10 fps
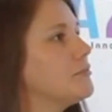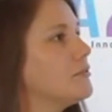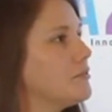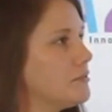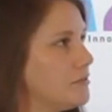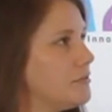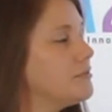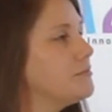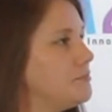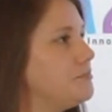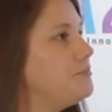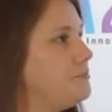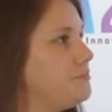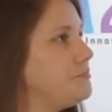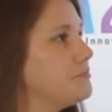
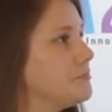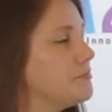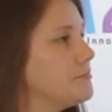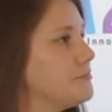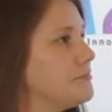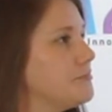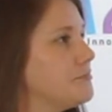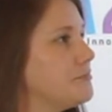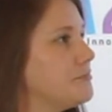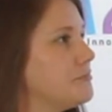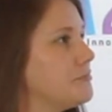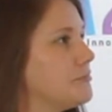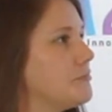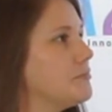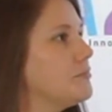
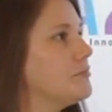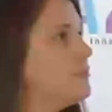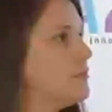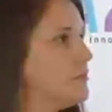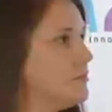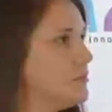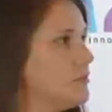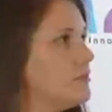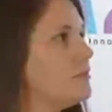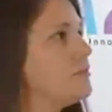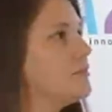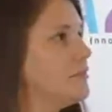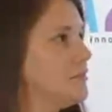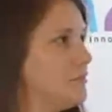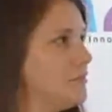
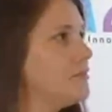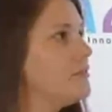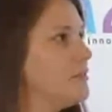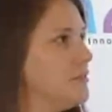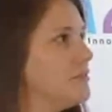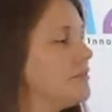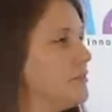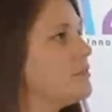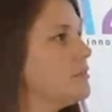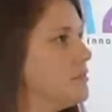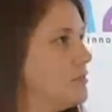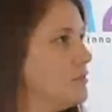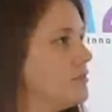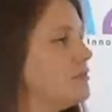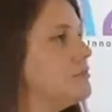
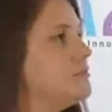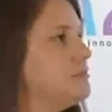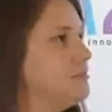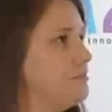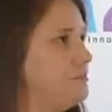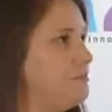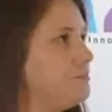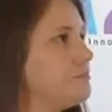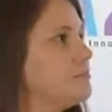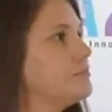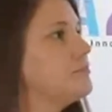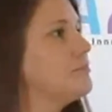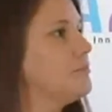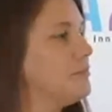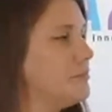
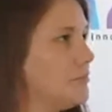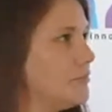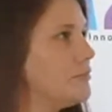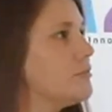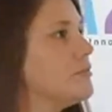(not speaking)